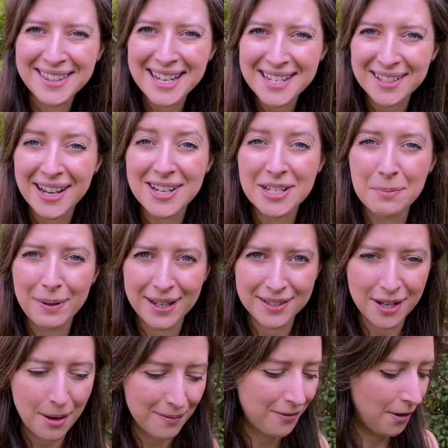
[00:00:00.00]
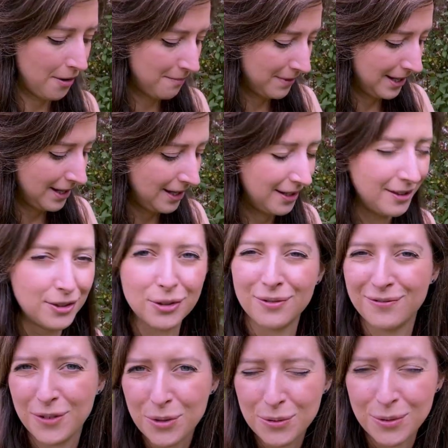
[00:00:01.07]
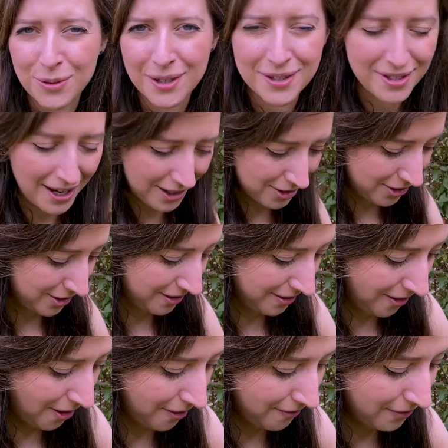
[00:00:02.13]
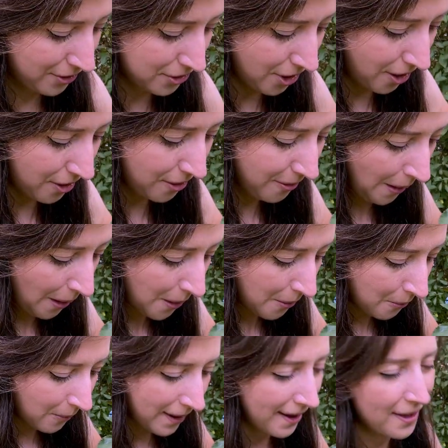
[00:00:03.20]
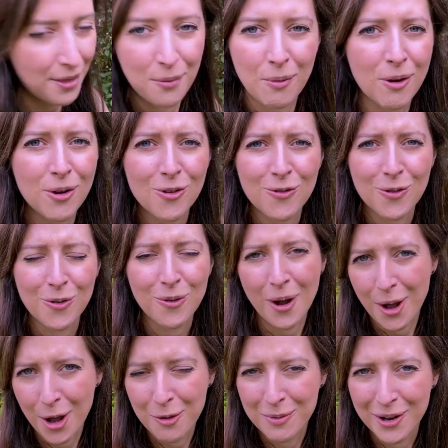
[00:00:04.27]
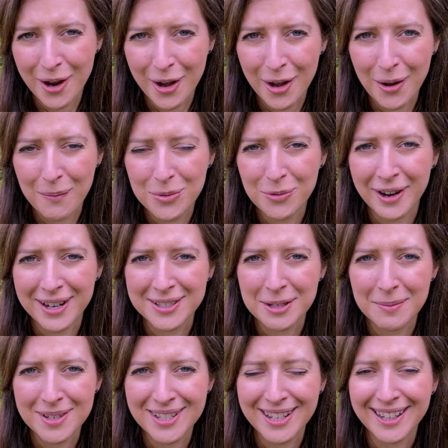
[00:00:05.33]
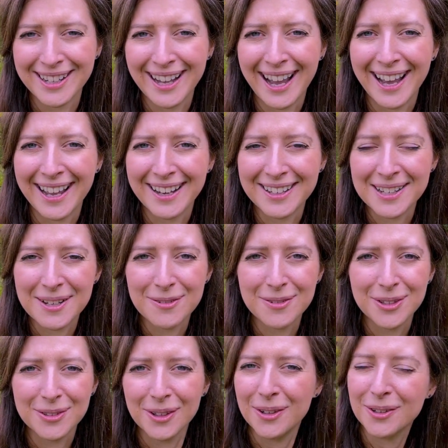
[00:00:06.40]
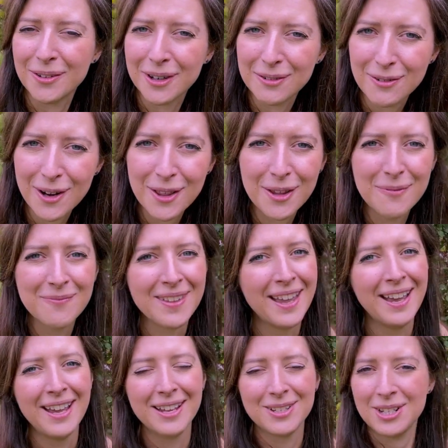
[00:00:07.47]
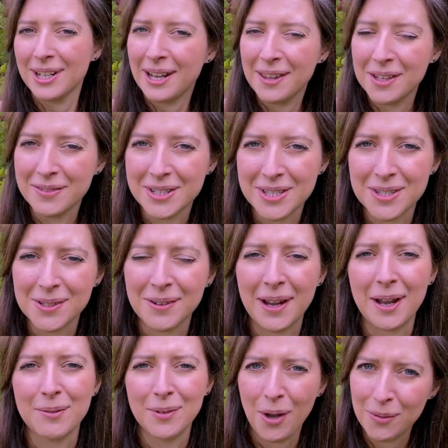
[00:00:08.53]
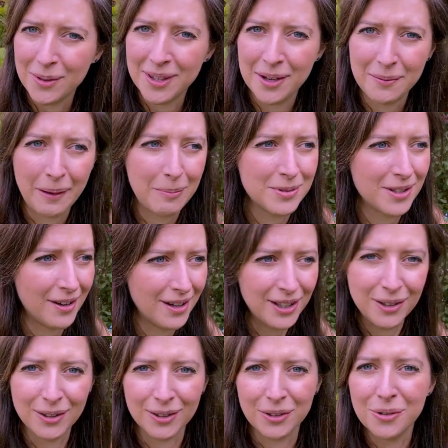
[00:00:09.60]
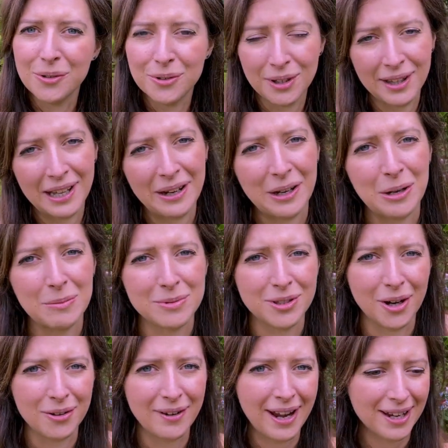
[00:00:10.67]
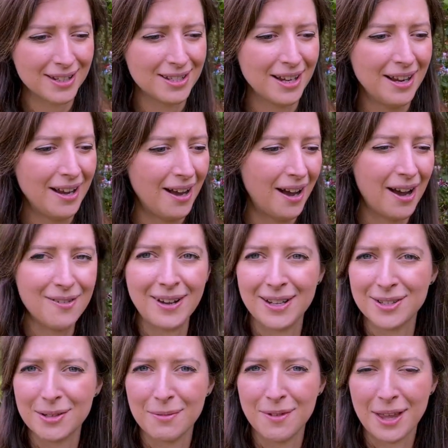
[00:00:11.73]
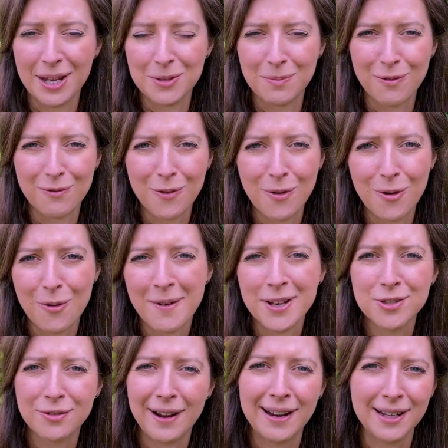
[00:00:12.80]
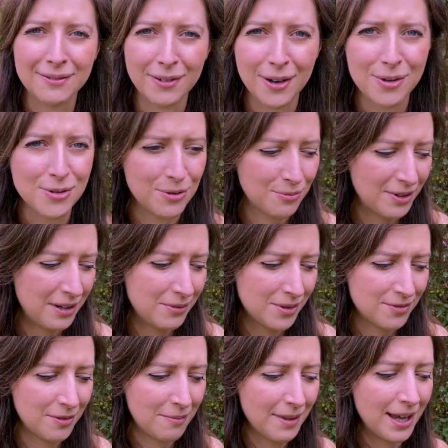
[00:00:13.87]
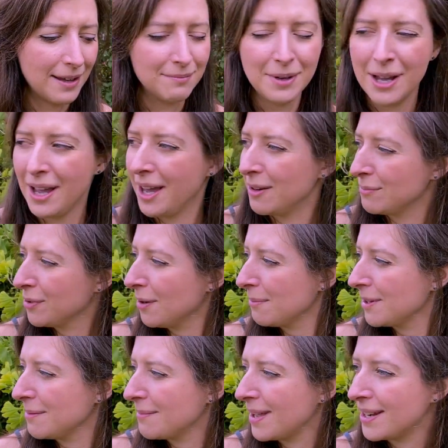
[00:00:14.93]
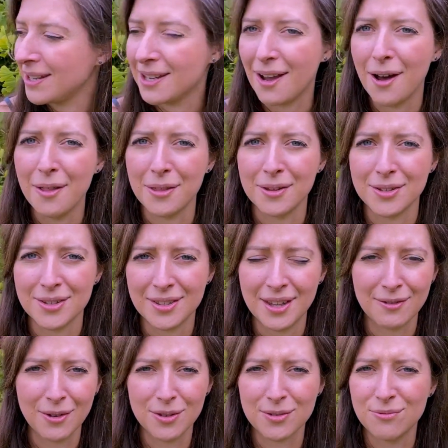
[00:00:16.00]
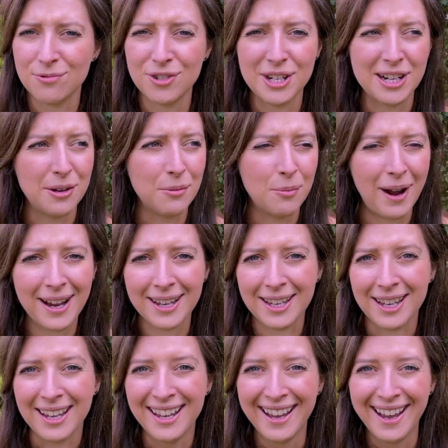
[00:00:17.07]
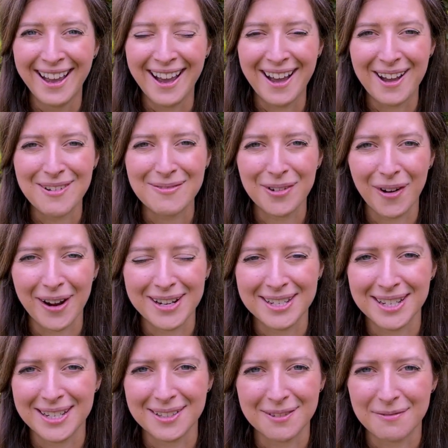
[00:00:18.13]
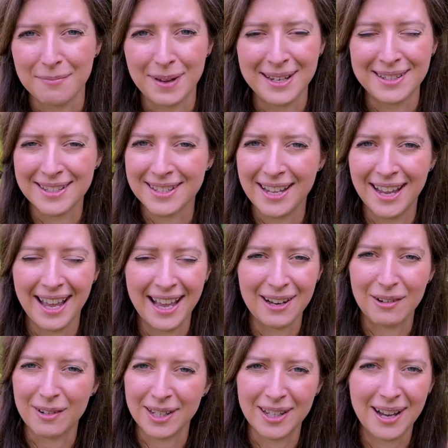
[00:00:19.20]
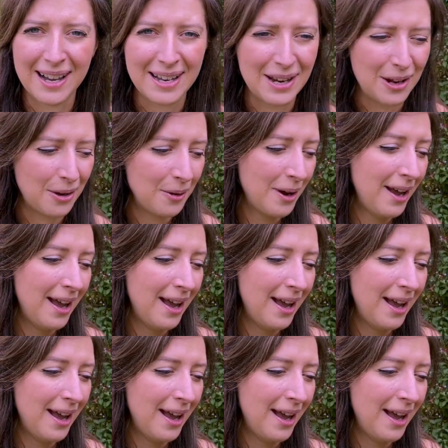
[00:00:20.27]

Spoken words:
these I actually picked up from the good food section of the show, where the wonderful urban herbs were exhibiting, and if you don't already follow them, check out their Instagram, go on their website, you can order their herbs direct. I've had some of theirs before, my trailing rosemary was from them, and probably many others. They've got some really wacky varieties of mint and oregano,